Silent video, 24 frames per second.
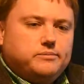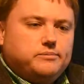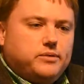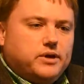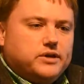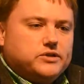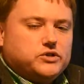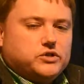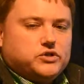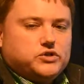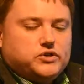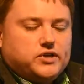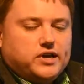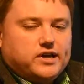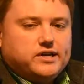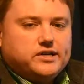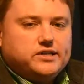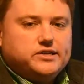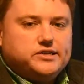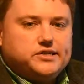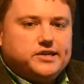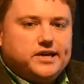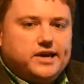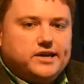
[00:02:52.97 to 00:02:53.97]
As a
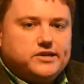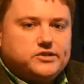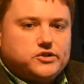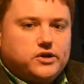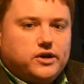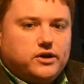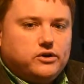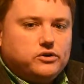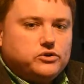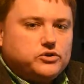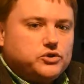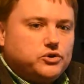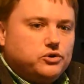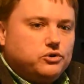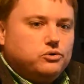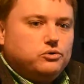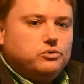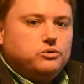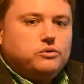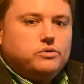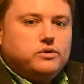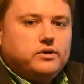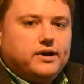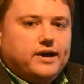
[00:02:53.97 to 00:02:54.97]
second task, I
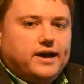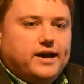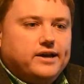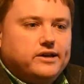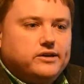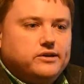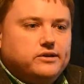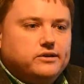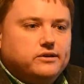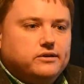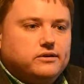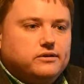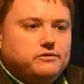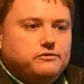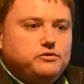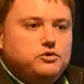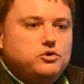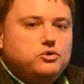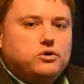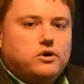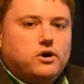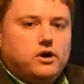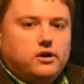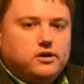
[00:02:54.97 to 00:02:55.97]
also had a
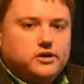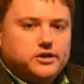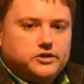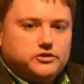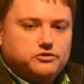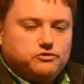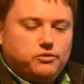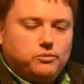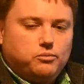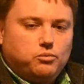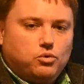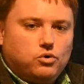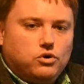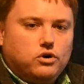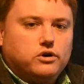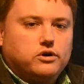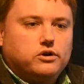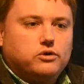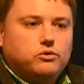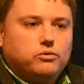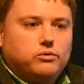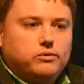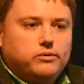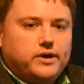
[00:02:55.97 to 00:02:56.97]
few colleagues from
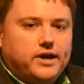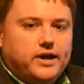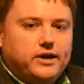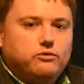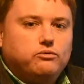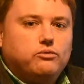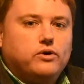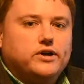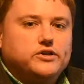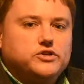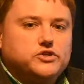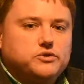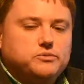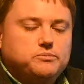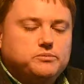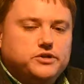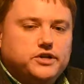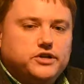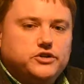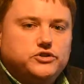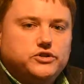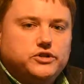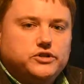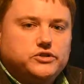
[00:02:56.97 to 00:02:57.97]
work handwrite some
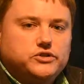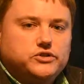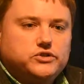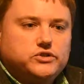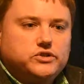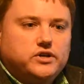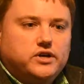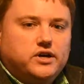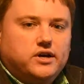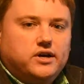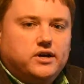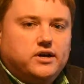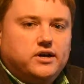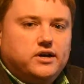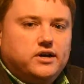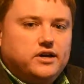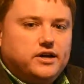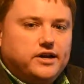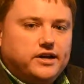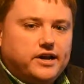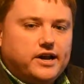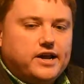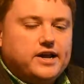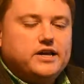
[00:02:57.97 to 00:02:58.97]
digits,
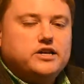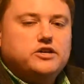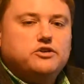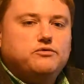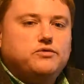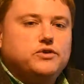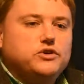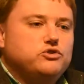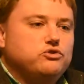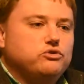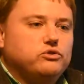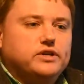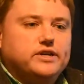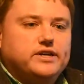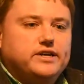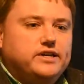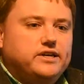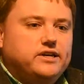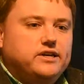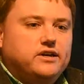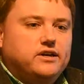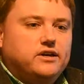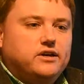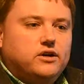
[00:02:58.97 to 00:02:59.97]
and I
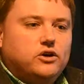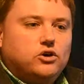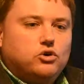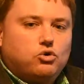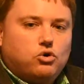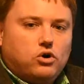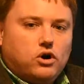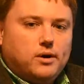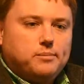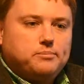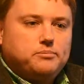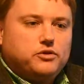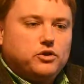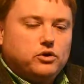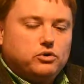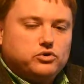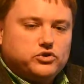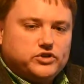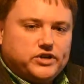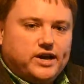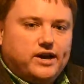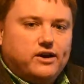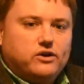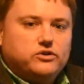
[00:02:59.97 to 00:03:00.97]
individually cropped
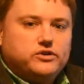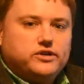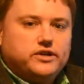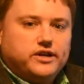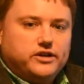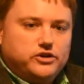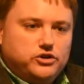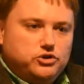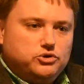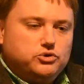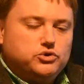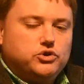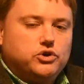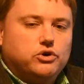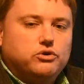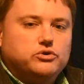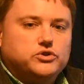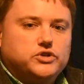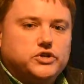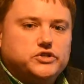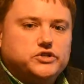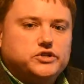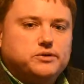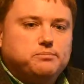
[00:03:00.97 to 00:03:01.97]
those out and used
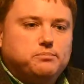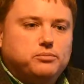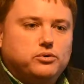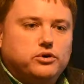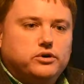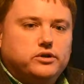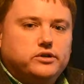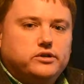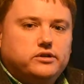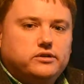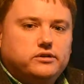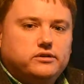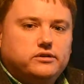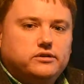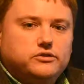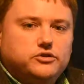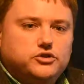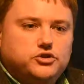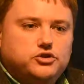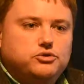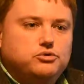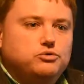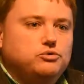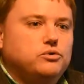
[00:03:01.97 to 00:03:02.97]
those as input
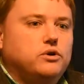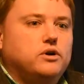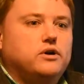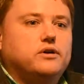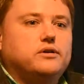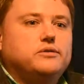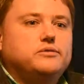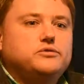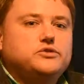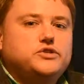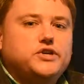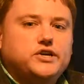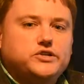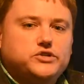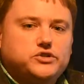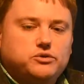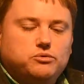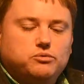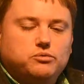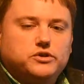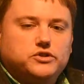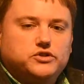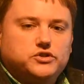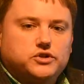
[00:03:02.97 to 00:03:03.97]
to test
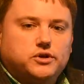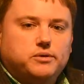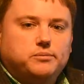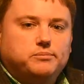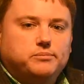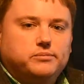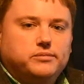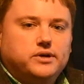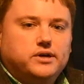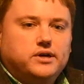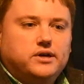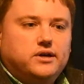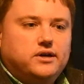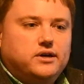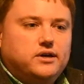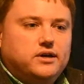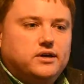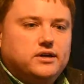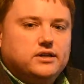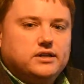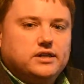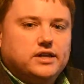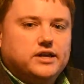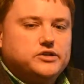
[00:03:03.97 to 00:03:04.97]
it with some
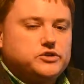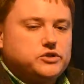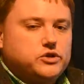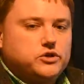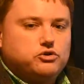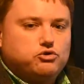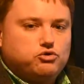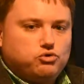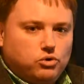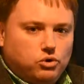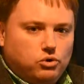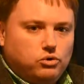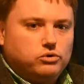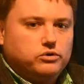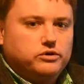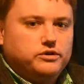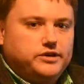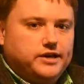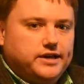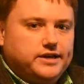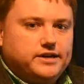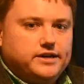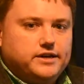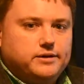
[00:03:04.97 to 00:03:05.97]
less controlled
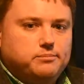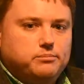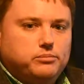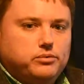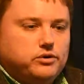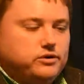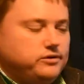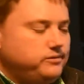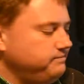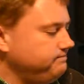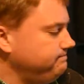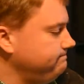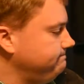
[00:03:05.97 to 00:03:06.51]
data input.